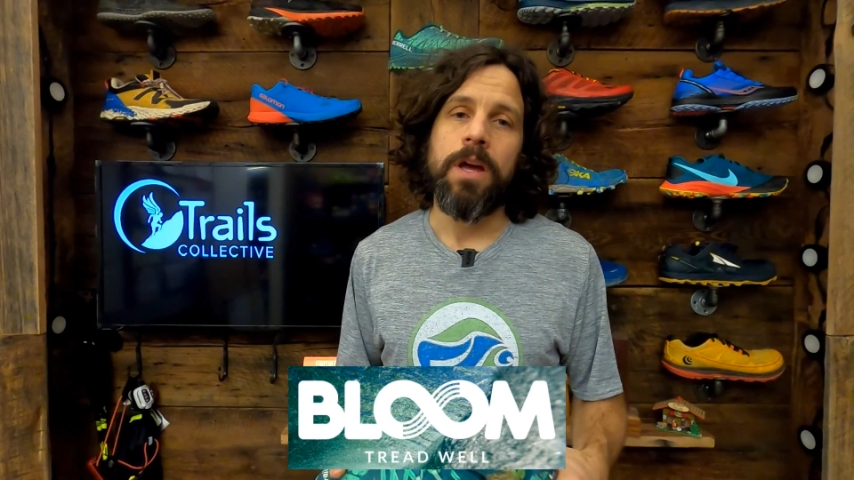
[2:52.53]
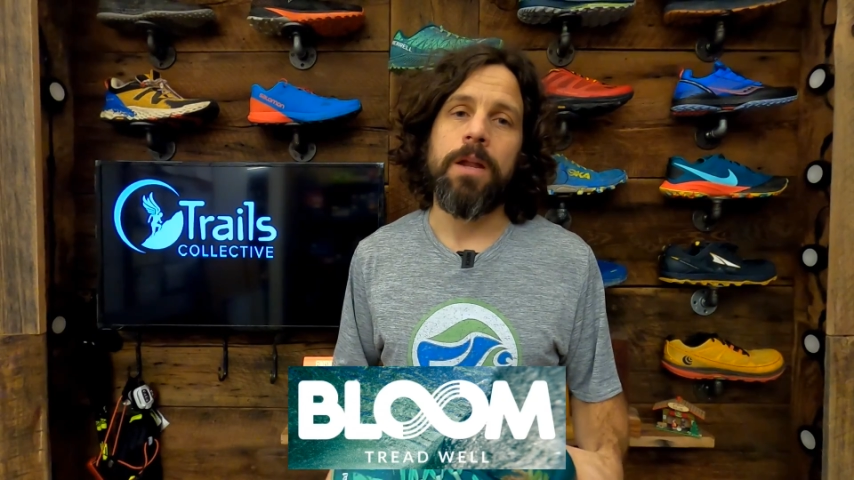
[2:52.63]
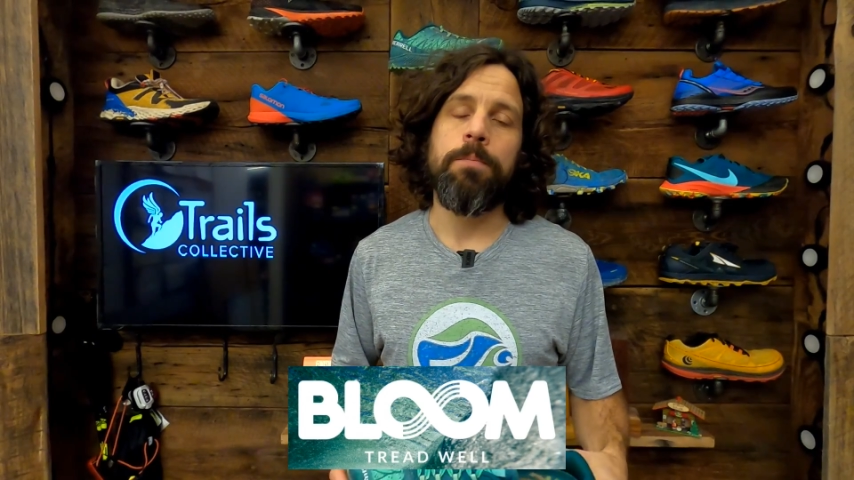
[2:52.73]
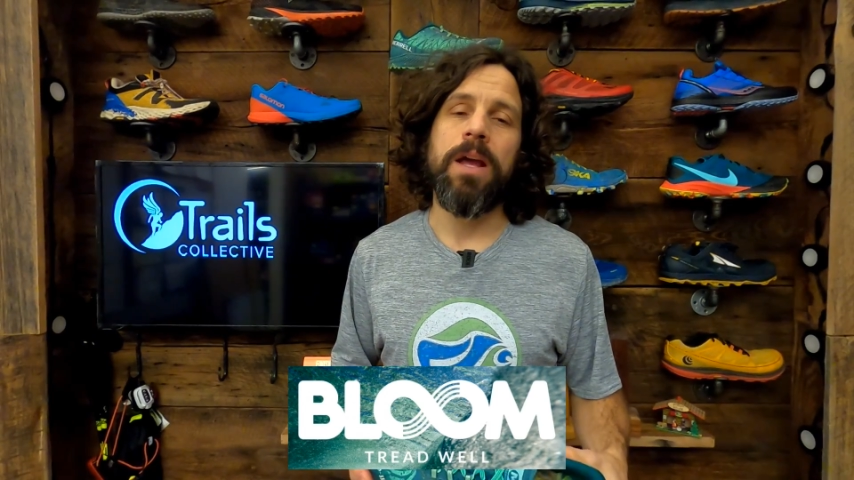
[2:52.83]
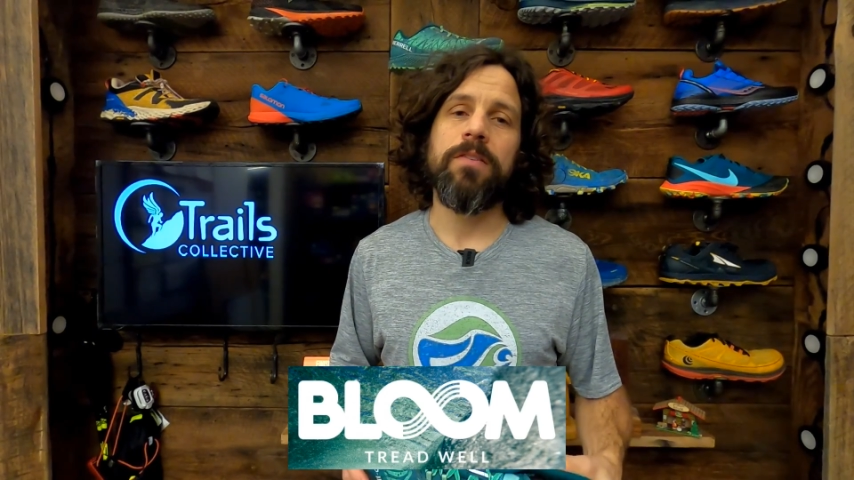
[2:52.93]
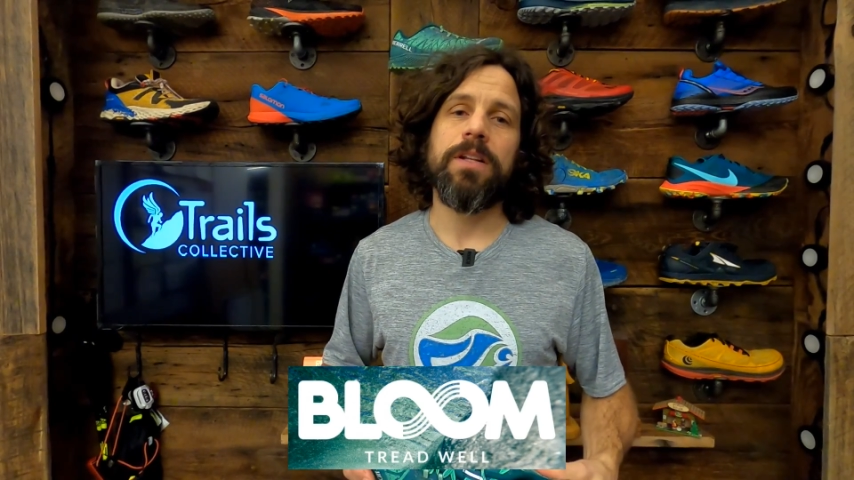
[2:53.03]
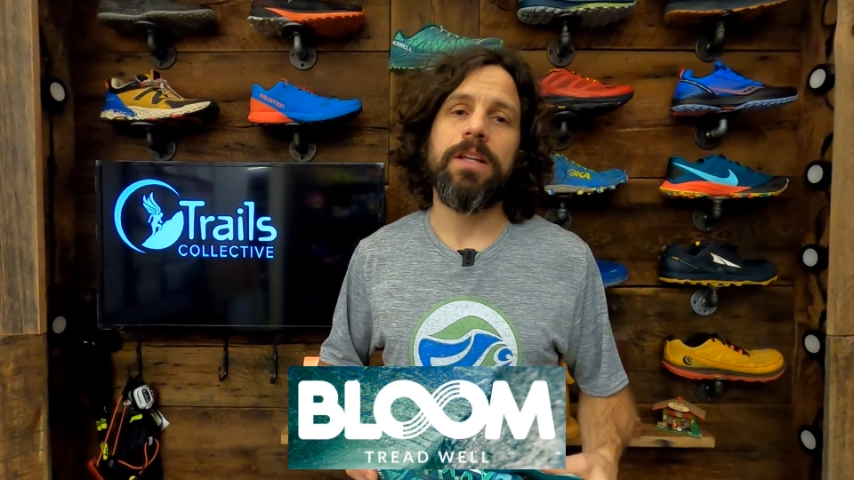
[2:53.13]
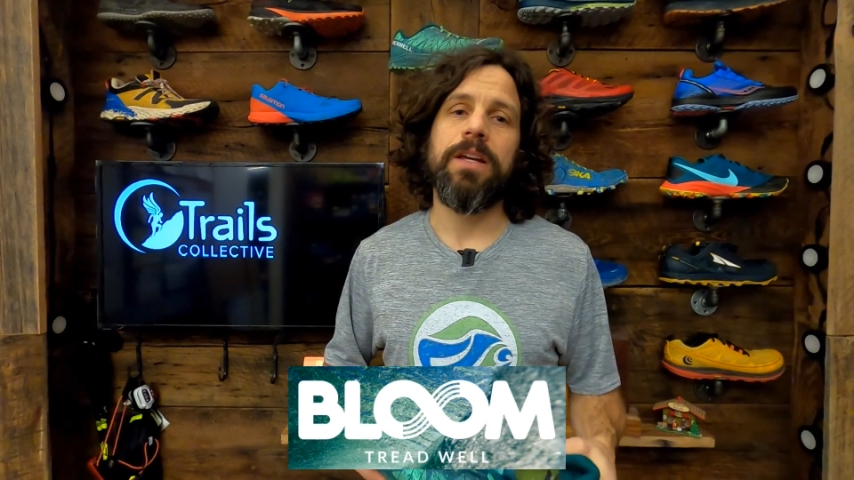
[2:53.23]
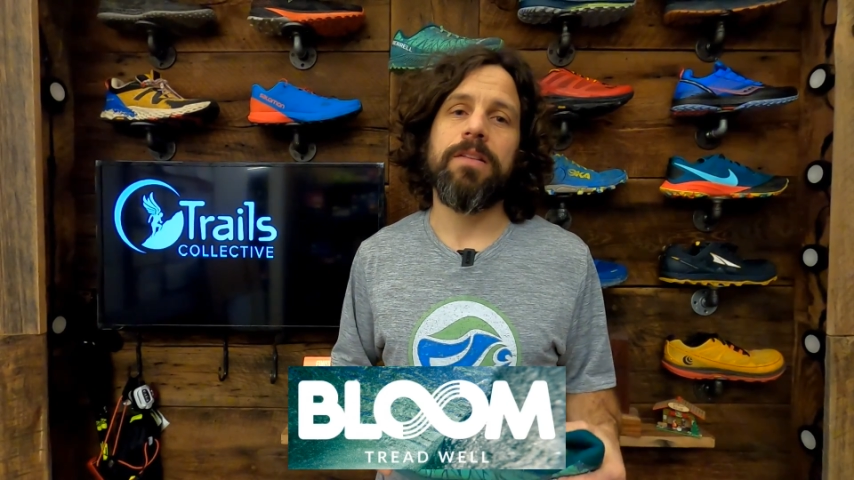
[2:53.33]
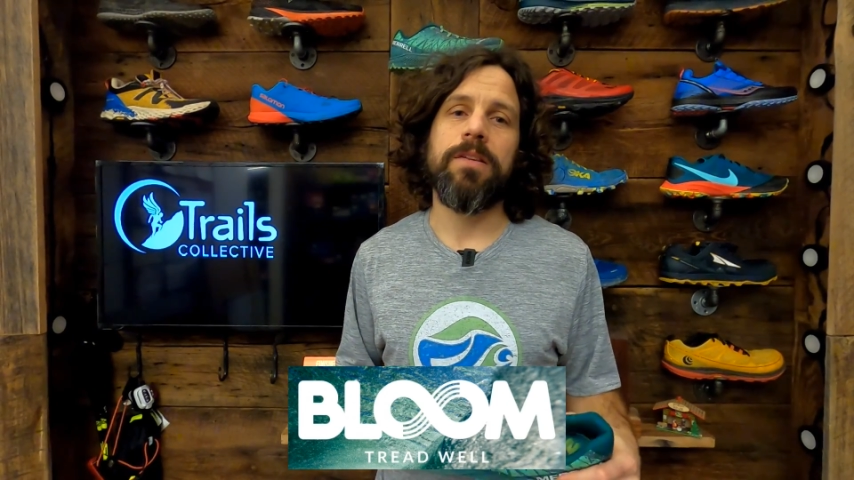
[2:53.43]
And
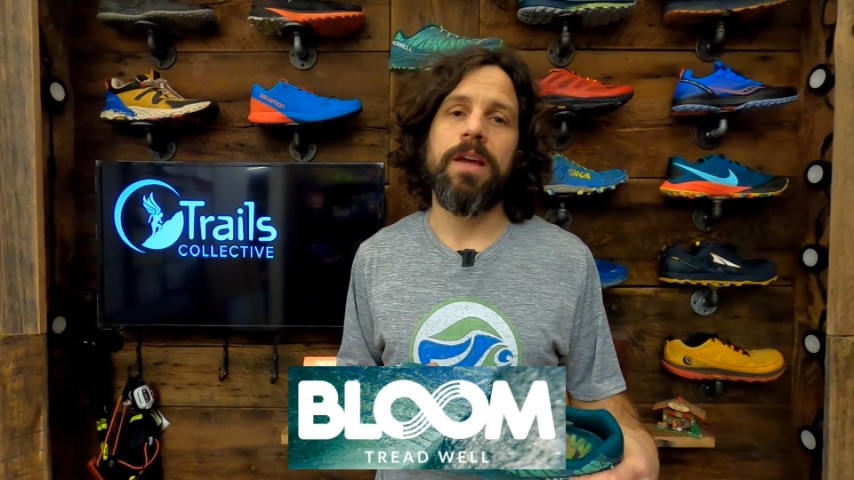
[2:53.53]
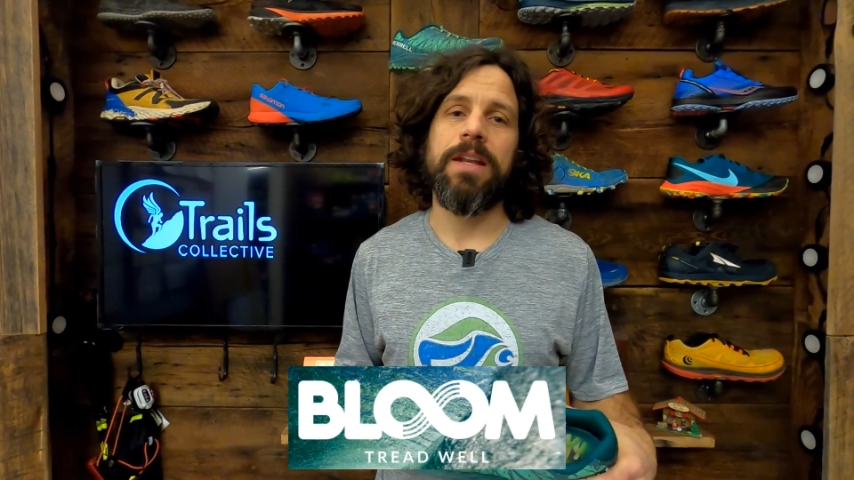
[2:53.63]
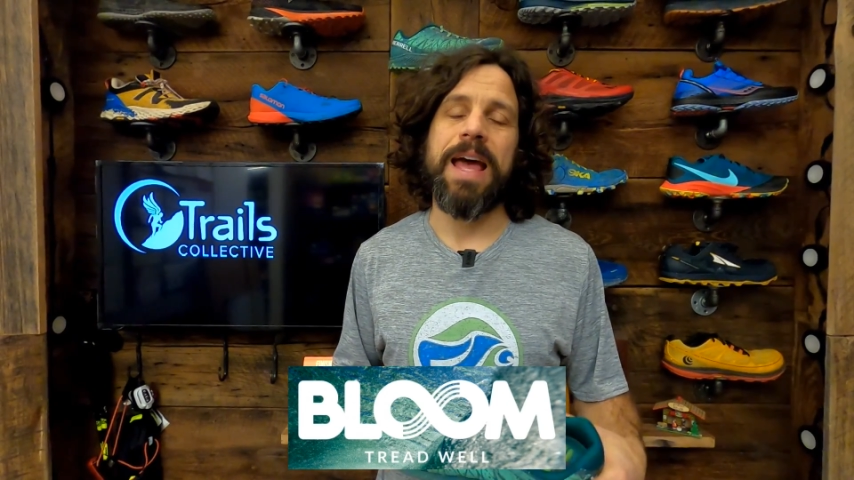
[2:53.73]
basically it's an